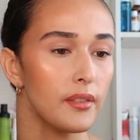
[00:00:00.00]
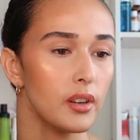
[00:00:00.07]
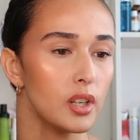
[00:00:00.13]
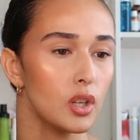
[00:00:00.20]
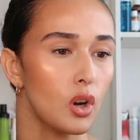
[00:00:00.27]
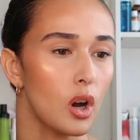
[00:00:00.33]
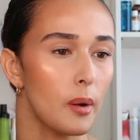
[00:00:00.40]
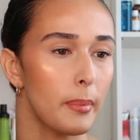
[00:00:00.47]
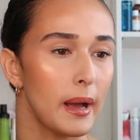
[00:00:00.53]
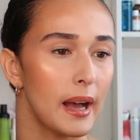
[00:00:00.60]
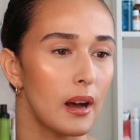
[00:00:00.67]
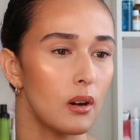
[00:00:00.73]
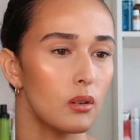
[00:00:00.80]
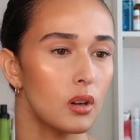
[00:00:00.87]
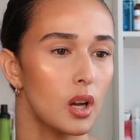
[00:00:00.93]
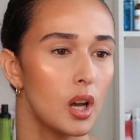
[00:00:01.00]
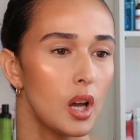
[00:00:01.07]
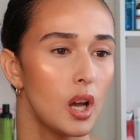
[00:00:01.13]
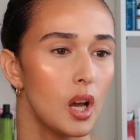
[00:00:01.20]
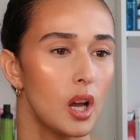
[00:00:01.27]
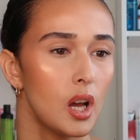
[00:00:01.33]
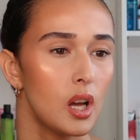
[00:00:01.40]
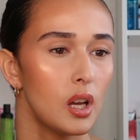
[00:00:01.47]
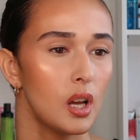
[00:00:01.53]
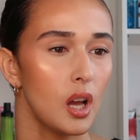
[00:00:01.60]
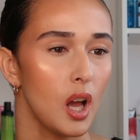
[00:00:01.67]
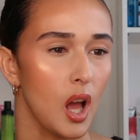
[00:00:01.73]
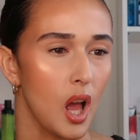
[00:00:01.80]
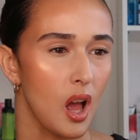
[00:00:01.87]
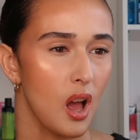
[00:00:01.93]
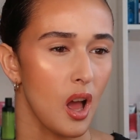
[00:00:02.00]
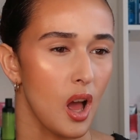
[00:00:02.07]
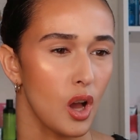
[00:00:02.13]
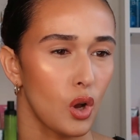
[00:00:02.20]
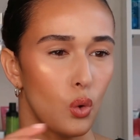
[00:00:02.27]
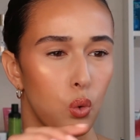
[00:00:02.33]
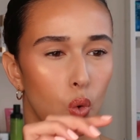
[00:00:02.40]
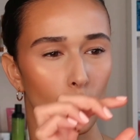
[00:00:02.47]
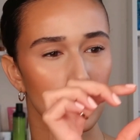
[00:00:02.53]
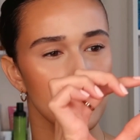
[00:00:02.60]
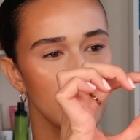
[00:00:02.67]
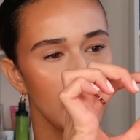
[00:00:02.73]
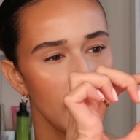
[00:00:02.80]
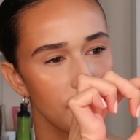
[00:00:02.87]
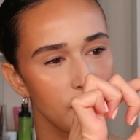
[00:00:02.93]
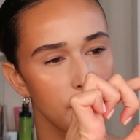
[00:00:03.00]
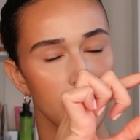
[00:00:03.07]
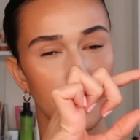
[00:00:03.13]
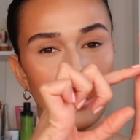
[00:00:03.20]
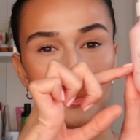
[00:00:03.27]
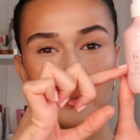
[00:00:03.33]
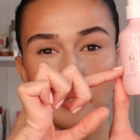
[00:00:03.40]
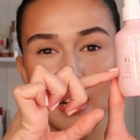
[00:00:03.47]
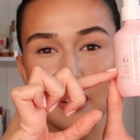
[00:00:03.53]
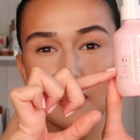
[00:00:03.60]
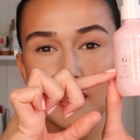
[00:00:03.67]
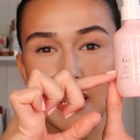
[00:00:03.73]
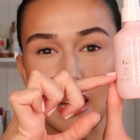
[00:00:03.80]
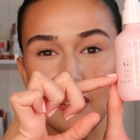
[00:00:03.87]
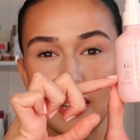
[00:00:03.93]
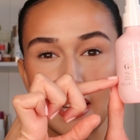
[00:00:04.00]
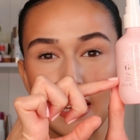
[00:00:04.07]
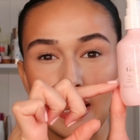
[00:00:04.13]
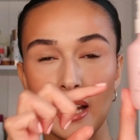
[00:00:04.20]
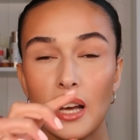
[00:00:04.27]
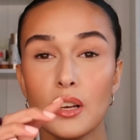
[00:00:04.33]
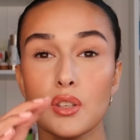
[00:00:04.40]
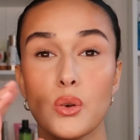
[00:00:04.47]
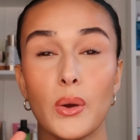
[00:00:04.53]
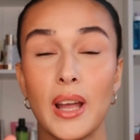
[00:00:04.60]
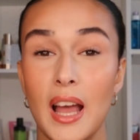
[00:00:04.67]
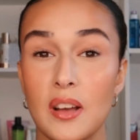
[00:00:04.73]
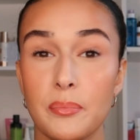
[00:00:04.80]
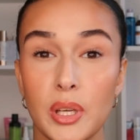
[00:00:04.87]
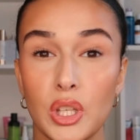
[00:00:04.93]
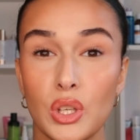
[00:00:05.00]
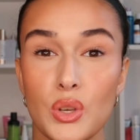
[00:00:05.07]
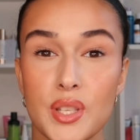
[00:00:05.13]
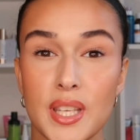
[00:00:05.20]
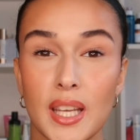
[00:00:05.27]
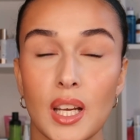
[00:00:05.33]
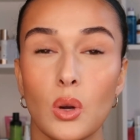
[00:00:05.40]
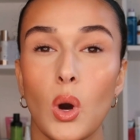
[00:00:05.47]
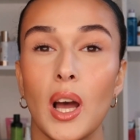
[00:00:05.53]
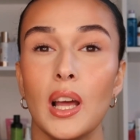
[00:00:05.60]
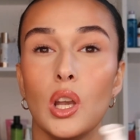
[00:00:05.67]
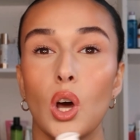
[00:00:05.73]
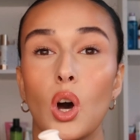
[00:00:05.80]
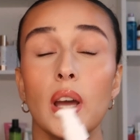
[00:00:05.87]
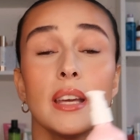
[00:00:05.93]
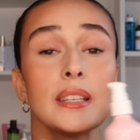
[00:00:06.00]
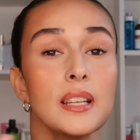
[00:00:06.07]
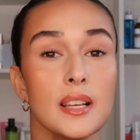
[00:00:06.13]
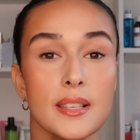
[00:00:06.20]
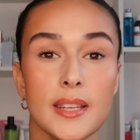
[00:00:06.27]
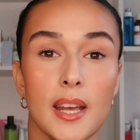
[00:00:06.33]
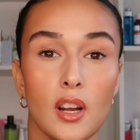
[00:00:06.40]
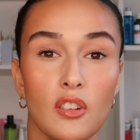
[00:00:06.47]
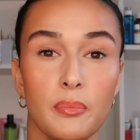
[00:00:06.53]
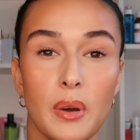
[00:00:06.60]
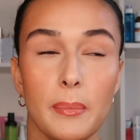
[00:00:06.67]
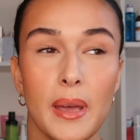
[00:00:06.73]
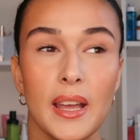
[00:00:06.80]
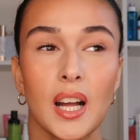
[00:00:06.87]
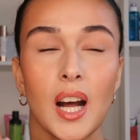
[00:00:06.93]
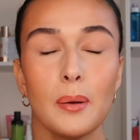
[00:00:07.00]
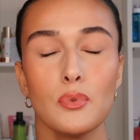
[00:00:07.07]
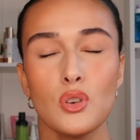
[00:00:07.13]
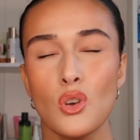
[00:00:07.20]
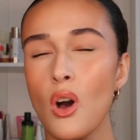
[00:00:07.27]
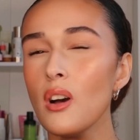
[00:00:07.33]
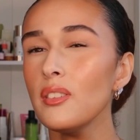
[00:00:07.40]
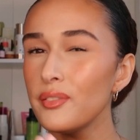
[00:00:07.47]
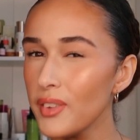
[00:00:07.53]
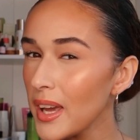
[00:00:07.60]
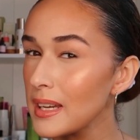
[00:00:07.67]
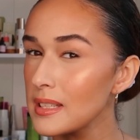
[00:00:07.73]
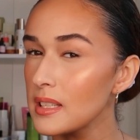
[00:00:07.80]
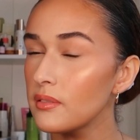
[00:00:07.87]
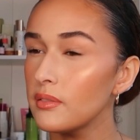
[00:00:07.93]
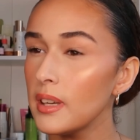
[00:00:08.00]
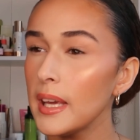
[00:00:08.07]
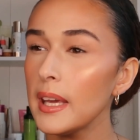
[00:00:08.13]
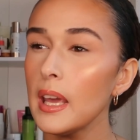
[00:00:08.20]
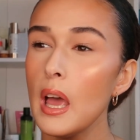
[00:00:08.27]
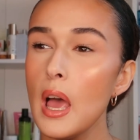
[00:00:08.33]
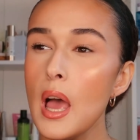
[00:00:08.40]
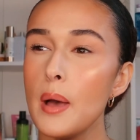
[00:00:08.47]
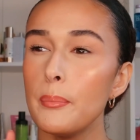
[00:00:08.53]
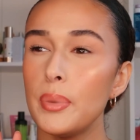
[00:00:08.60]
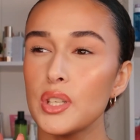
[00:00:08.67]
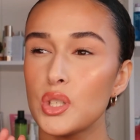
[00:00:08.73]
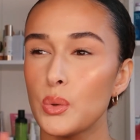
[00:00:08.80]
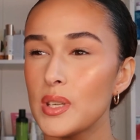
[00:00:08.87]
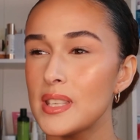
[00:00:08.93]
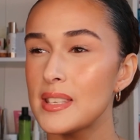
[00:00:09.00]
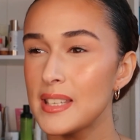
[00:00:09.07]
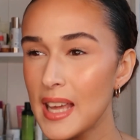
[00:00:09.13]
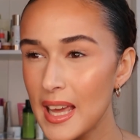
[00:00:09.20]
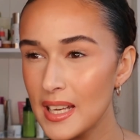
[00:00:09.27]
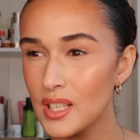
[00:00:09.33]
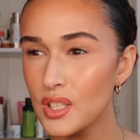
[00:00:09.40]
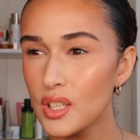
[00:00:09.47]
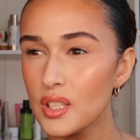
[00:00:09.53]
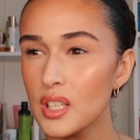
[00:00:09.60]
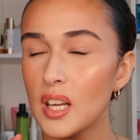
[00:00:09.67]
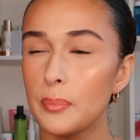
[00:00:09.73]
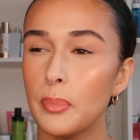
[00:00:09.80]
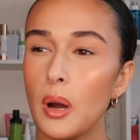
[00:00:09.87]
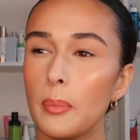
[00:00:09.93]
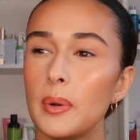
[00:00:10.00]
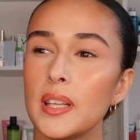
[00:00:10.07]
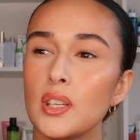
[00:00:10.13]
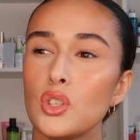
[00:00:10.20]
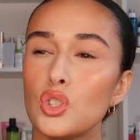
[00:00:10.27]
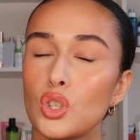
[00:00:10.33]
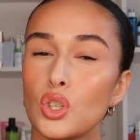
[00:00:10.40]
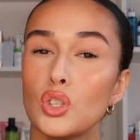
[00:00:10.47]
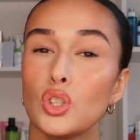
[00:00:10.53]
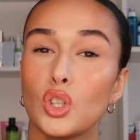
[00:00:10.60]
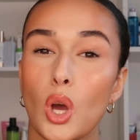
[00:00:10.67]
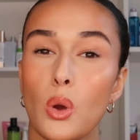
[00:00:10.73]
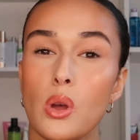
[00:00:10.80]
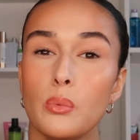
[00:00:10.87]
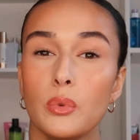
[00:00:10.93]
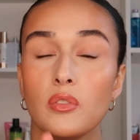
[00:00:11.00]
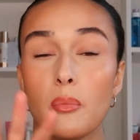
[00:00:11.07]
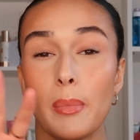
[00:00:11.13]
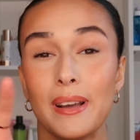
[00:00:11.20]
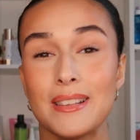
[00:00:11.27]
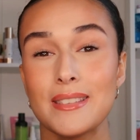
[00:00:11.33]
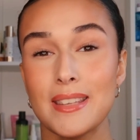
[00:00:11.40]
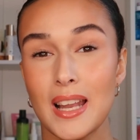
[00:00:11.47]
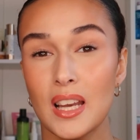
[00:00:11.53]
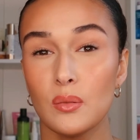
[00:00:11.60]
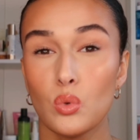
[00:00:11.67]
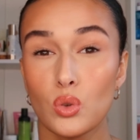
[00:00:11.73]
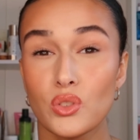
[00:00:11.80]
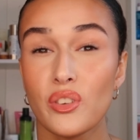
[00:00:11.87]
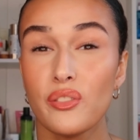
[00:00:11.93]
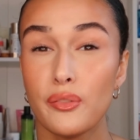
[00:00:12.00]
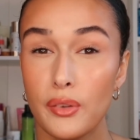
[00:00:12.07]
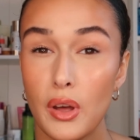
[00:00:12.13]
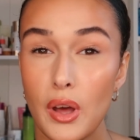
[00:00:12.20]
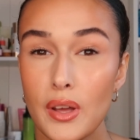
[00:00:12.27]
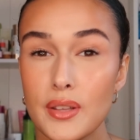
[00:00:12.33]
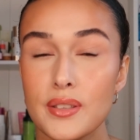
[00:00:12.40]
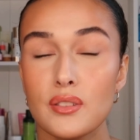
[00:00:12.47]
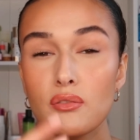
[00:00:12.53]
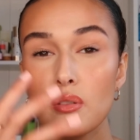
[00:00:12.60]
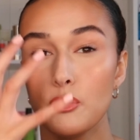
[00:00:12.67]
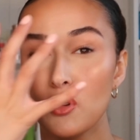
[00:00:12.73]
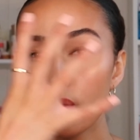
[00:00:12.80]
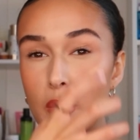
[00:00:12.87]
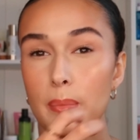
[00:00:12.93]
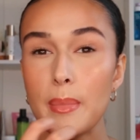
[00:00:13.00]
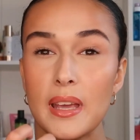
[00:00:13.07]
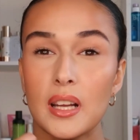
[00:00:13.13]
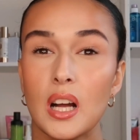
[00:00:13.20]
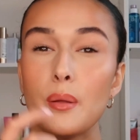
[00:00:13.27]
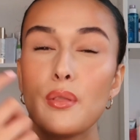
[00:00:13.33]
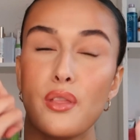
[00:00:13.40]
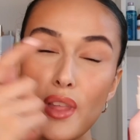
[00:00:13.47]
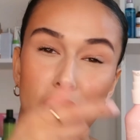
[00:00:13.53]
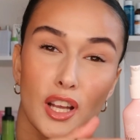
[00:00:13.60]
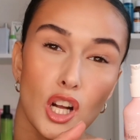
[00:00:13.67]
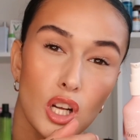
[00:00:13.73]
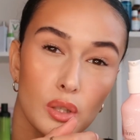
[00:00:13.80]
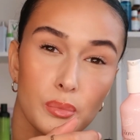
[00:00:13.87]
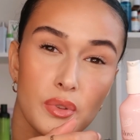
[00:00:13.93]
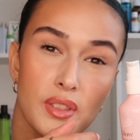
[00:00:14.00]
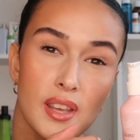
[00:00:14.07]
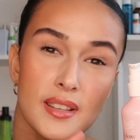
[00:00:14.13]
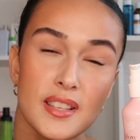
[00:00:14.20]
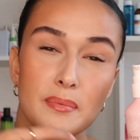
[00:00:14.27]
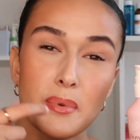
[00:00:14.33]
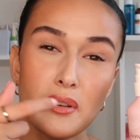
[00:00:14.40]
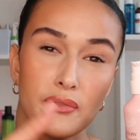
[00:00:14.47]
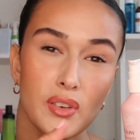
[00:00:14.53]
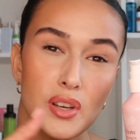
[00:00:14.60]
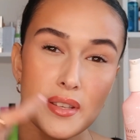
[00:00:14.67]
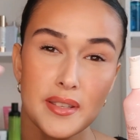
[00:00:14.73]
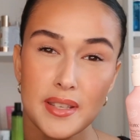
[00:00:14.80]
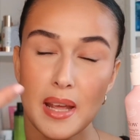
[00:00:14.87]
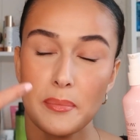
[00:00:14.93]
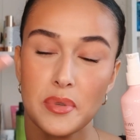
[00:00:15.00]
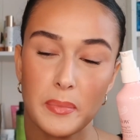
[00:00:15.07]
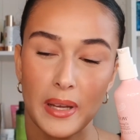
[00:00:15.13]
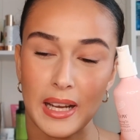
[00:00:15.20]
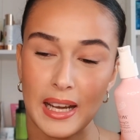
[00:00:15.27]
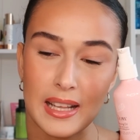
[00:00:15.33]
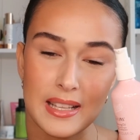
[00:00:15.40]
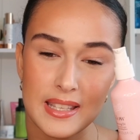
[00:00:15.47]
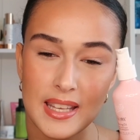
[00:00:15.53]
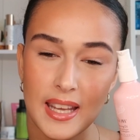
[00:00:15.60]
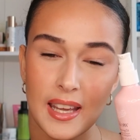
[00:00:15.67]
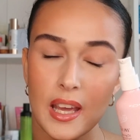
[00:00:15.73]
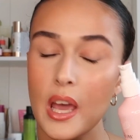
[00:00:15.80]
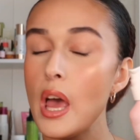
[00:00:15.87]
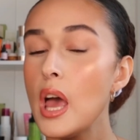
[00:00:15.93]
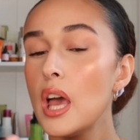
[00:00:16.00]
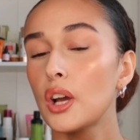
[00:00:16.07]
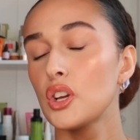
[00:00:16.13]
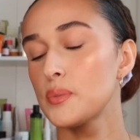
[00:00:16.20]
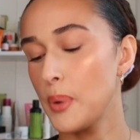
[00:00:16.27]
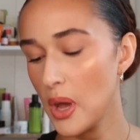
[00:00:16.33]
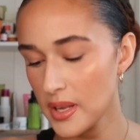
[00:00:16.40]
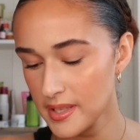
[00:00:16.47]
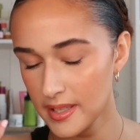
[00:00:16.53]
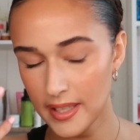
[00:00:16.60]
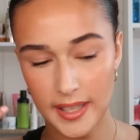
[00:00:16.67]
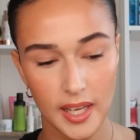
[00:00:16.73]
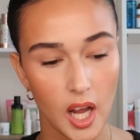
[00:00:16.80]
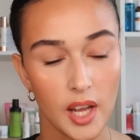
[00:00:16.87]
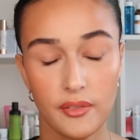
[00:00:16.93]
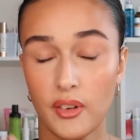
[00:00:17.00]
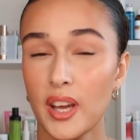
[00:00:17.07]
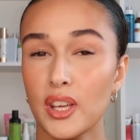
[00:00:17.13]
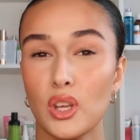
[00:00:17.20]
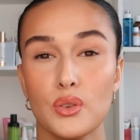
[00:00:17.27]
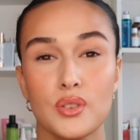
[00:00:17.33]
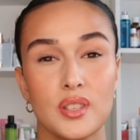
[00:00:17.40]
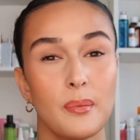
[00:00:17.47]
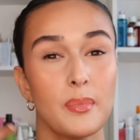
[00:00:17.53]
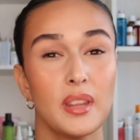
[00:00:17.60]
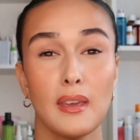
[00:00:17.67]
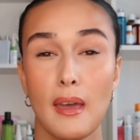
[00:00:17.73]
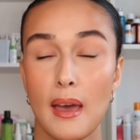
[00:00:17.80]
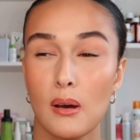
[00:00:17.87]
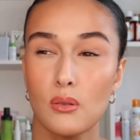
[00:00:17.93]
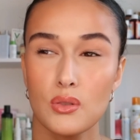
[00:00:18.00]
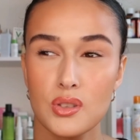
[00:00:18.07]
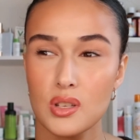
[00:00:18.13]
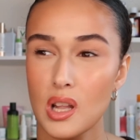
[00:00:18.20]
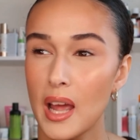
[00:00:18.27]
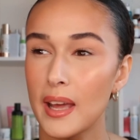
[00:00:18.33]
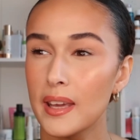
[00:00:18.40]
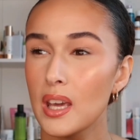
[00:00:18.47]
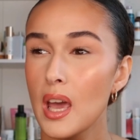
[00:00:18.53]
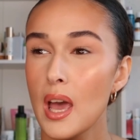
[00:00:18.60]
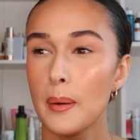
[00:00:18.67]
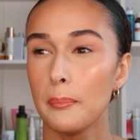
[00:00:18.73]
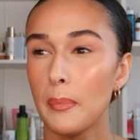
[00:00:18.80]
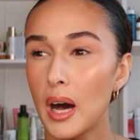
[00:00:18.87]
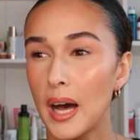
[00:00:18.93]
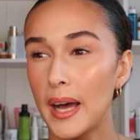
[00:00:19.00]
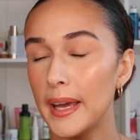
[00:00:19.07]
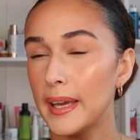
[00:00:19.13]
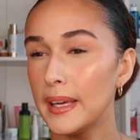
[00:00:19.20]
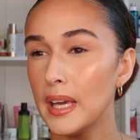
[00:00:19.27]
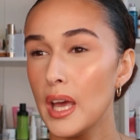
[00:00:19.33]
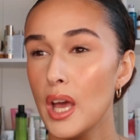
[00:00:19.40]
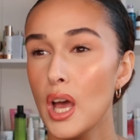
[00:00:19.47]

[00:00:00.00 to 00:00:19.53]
only got about a quarter left. I think I'm around down here. So I have been using it quite a lot. It does take off my makeup, not effectively, but to a standard. I probably should go in with my micellar water first to remove my makeup, then going with this as my first step to my cleansing. Because personally, if I use something else like my